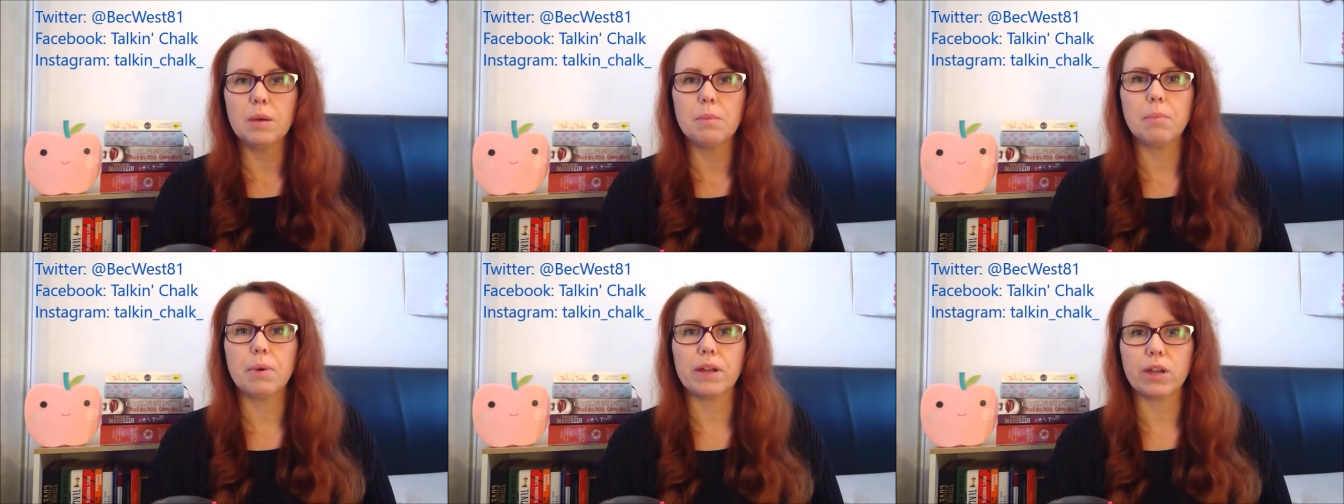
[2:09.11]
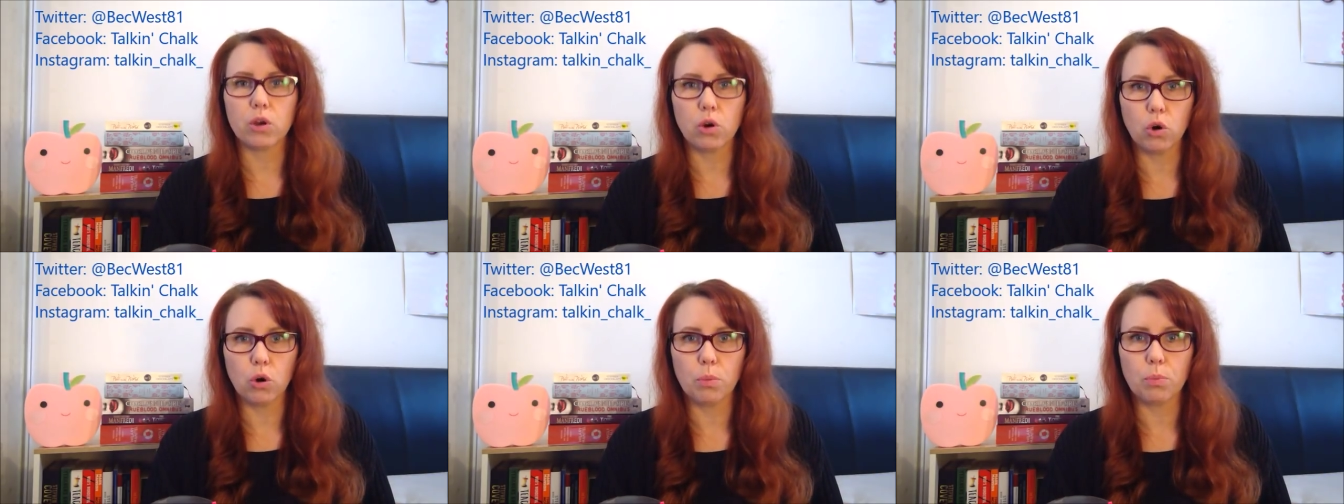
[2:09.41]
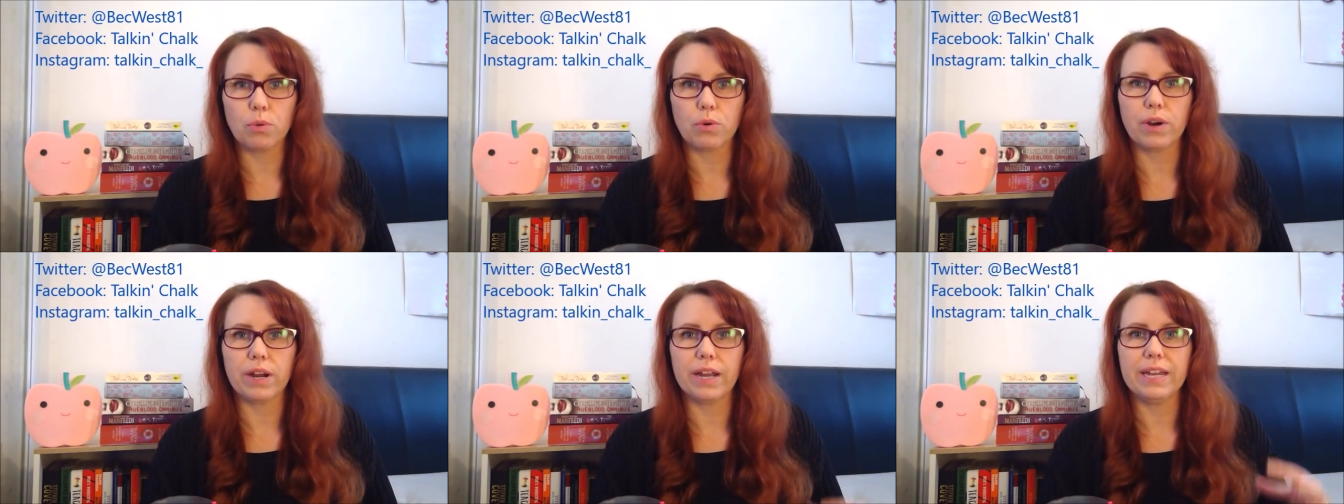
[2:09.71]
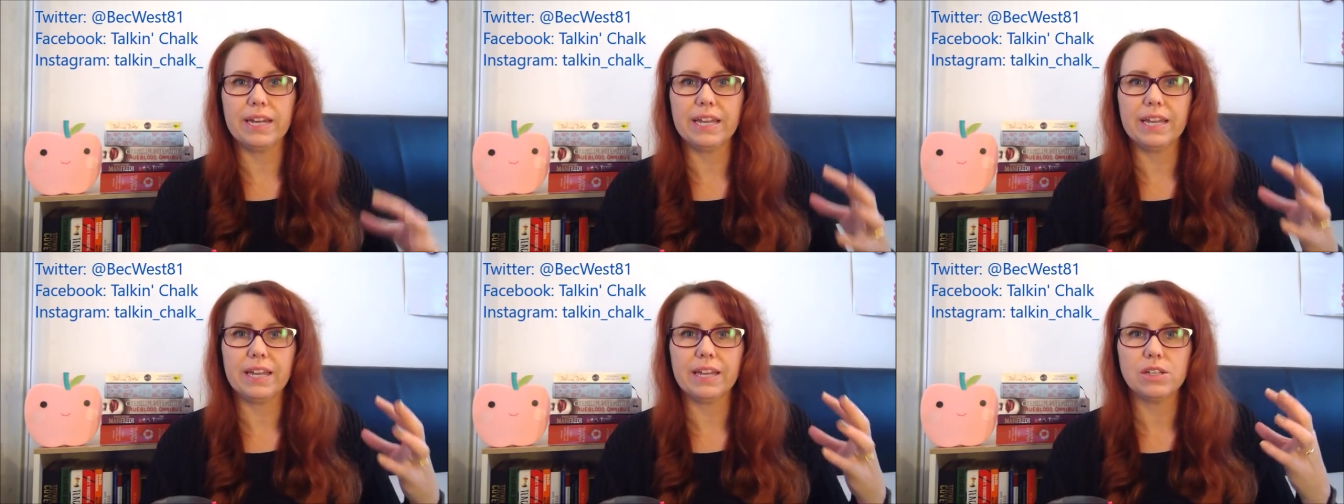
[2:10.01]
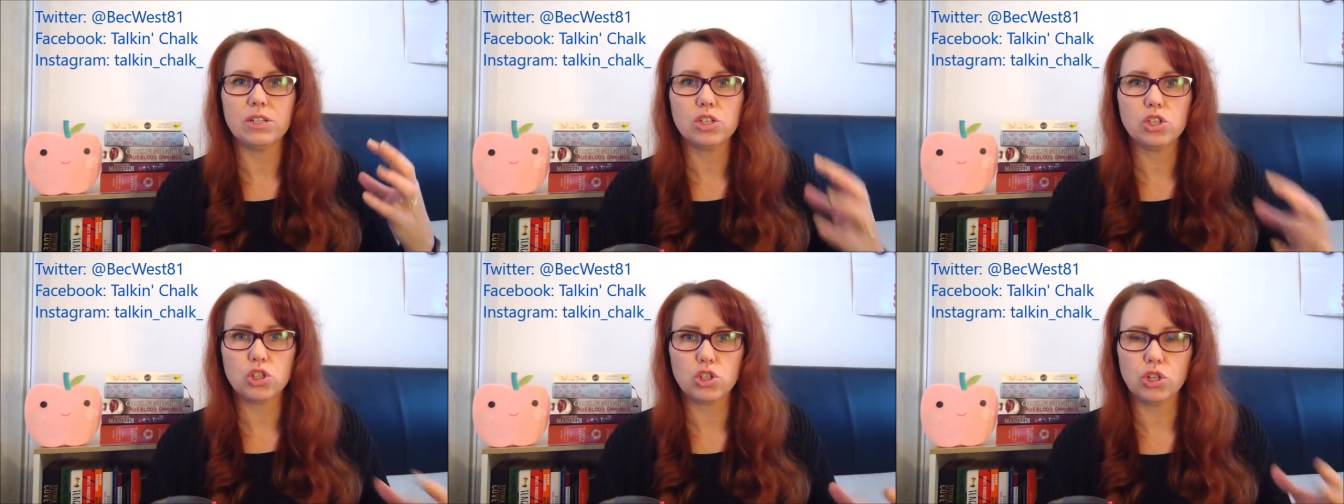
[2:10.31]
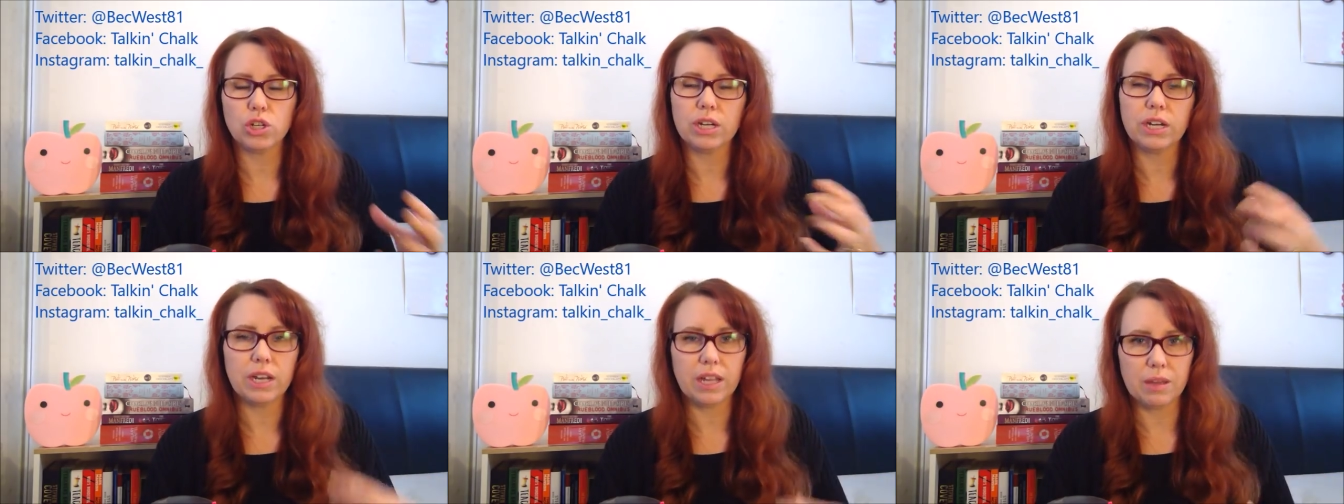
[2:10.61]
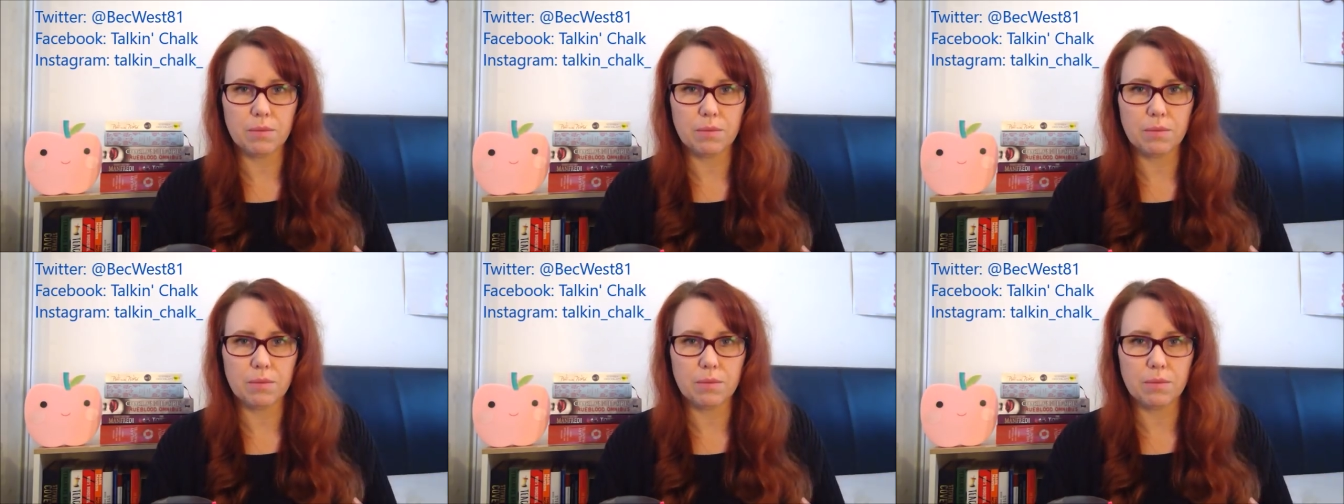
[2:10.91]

by incorporating student